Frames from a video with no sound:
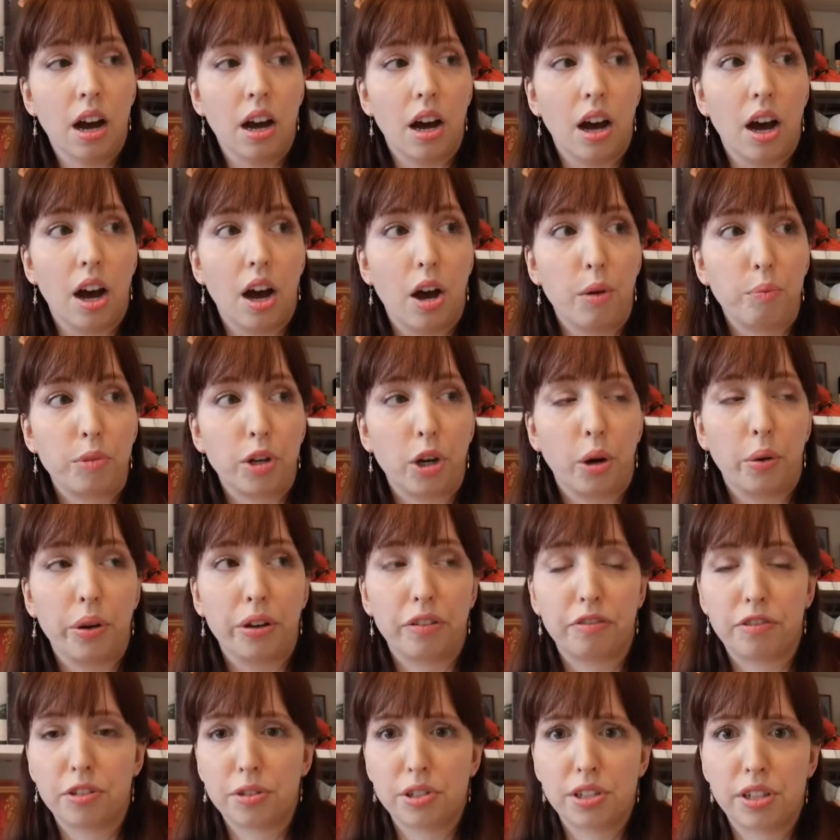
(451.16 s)

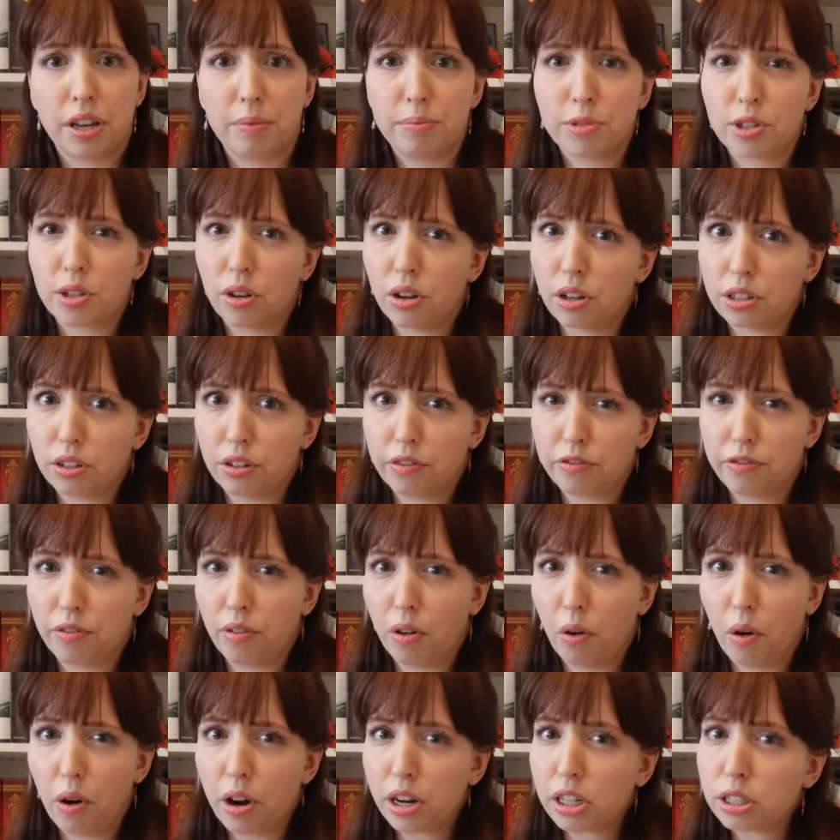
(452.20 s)
going through some sort of
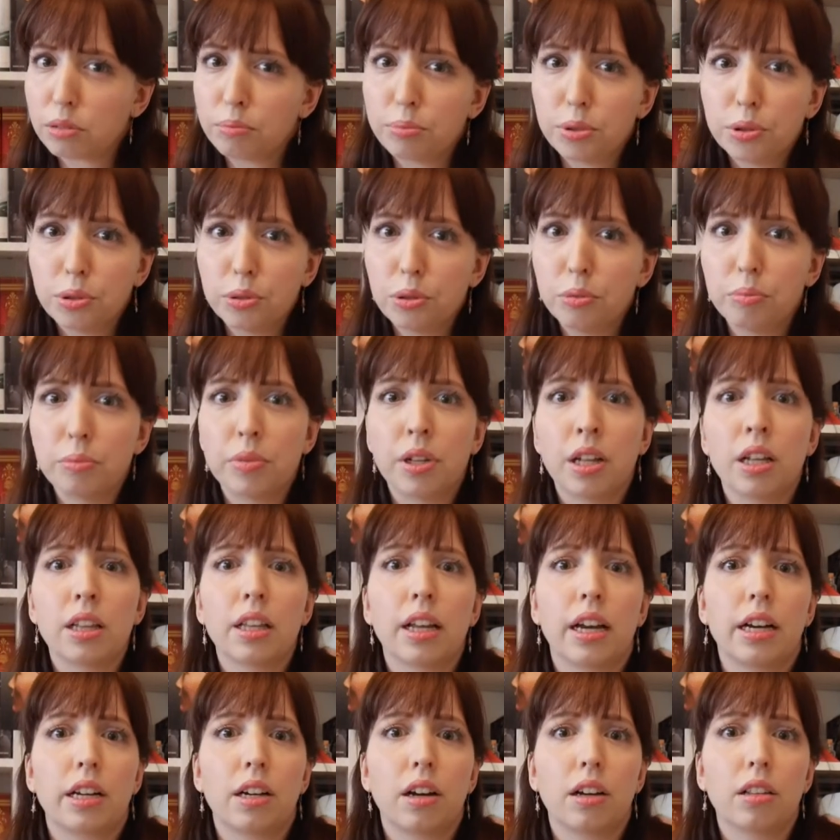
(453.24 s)
oil boom.
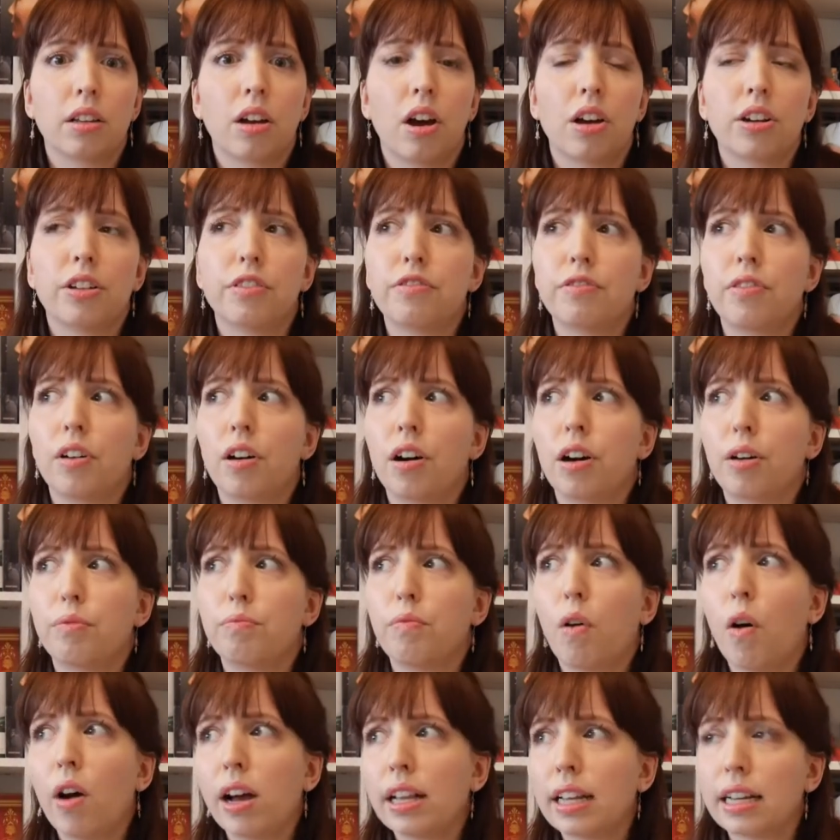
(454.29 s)
Like a lot of
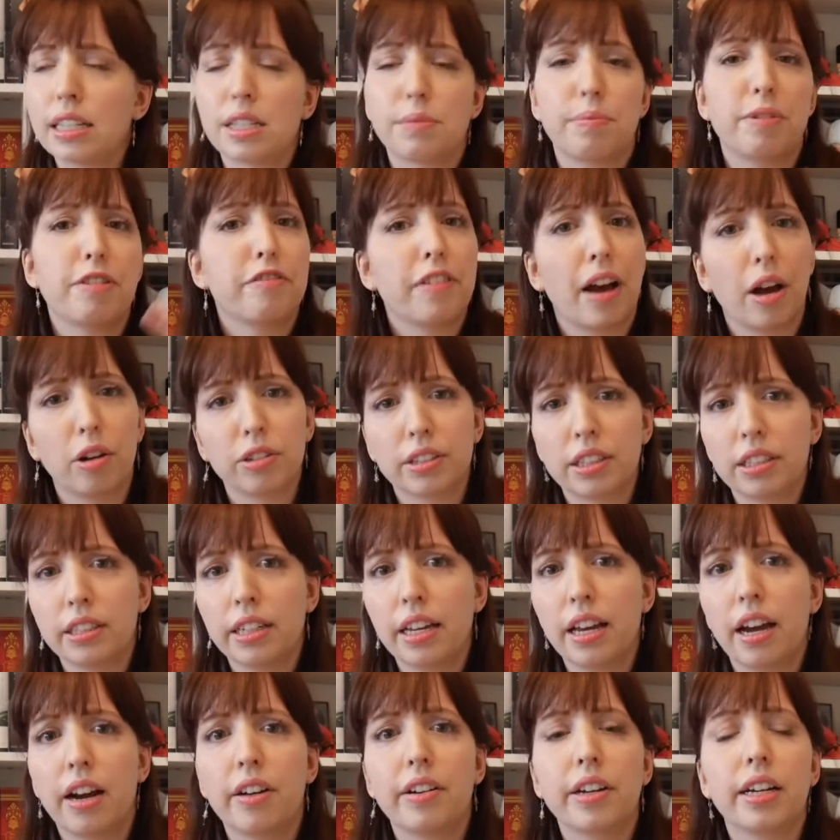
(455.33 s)
oil has been found in
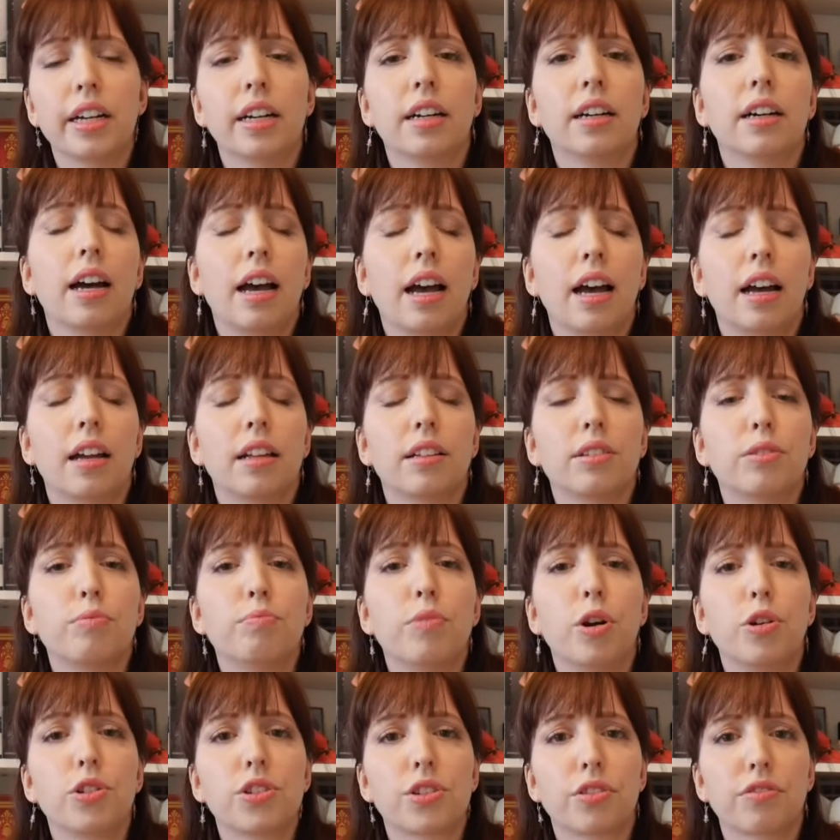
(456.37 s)
the area and
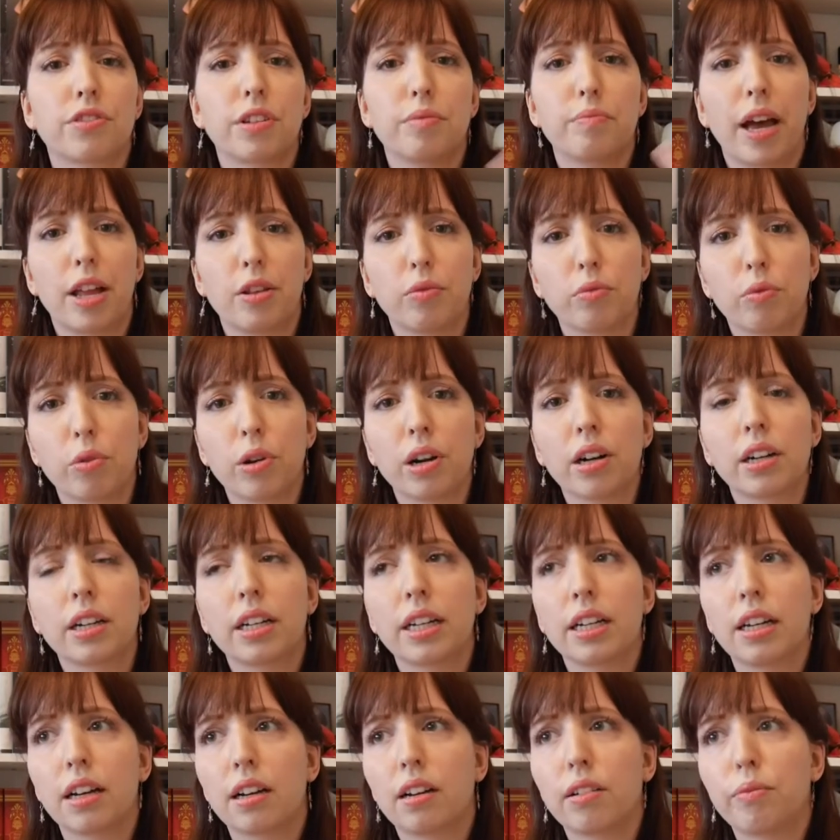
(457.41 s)
most of the men
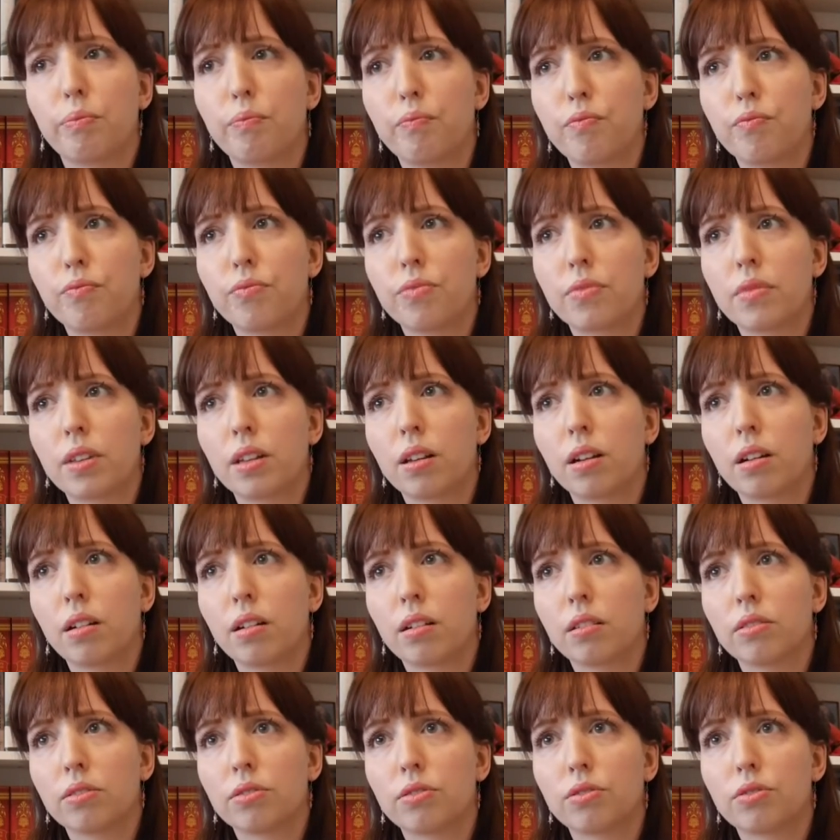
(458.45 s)
work
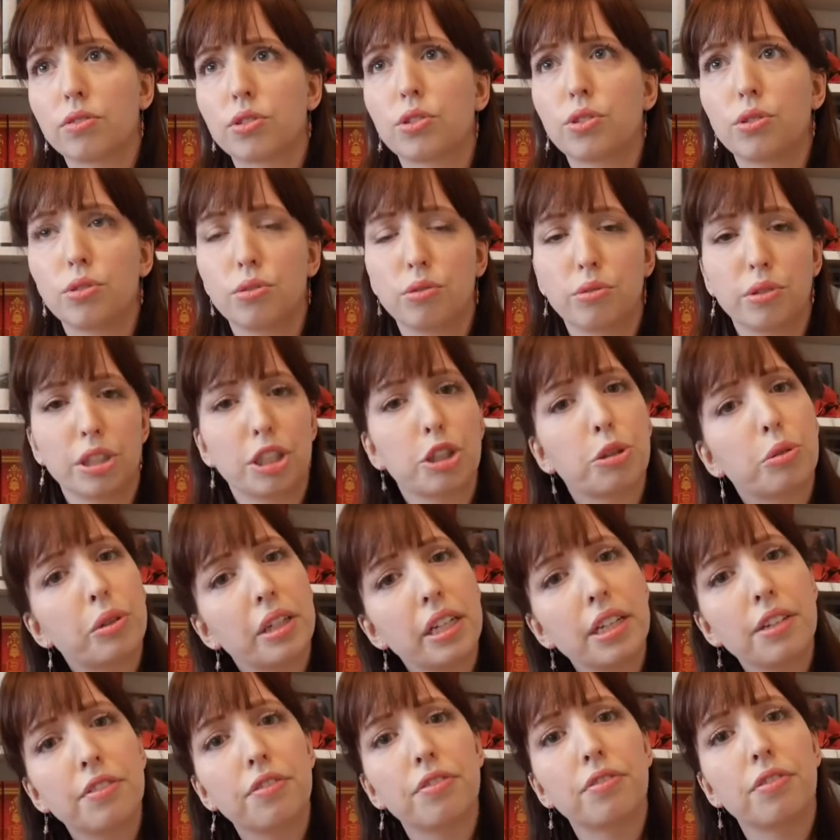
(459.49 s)
to
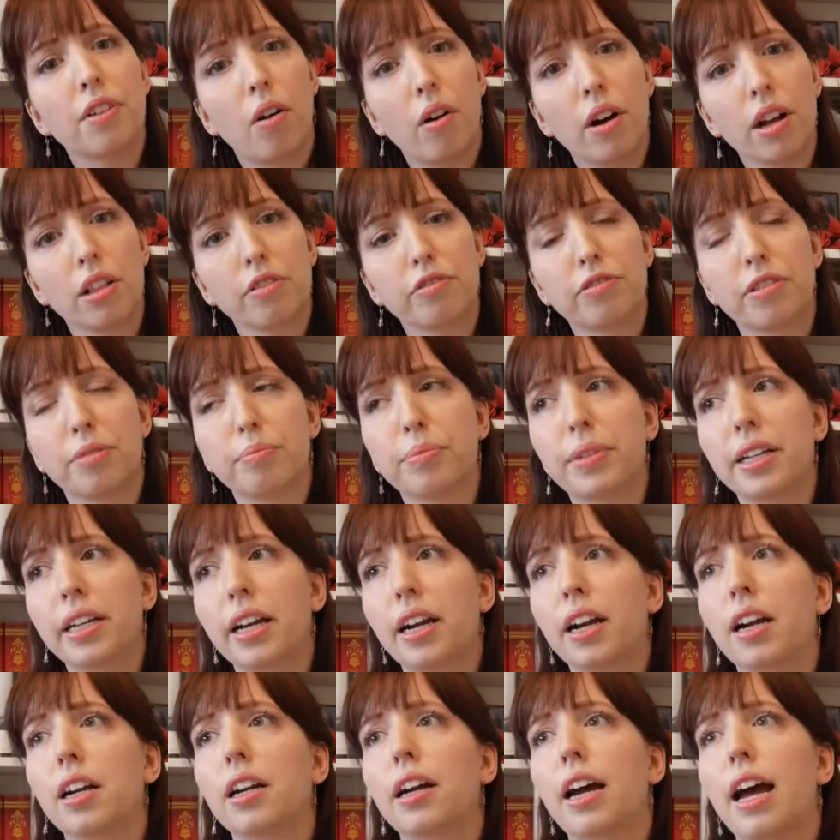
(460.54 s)
retrieve oil from
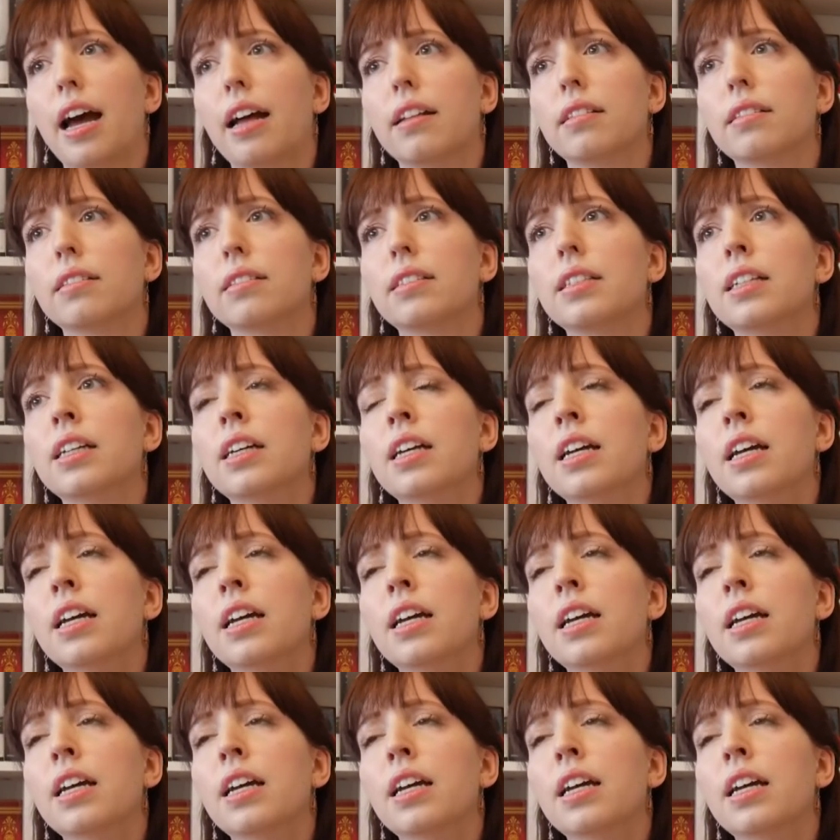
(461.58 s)
there, and